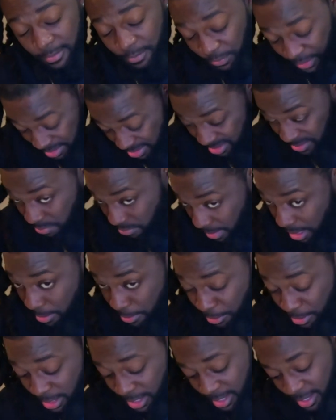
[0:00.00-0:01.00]
This is
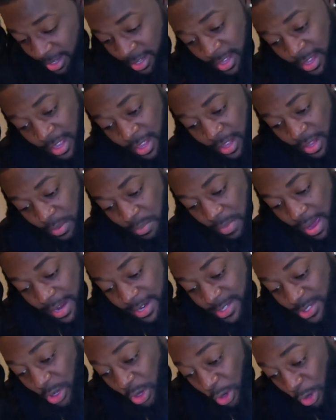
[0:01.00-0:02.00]
monthly.
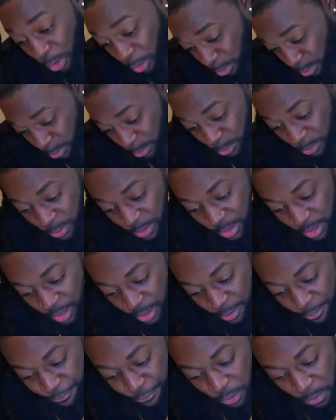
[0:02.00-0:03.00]
My total
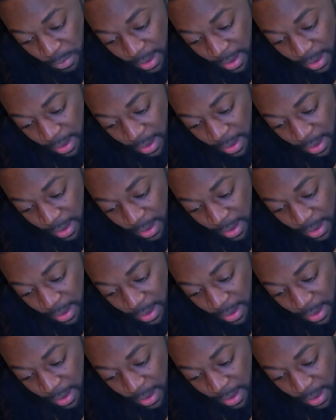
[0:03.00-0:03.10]
for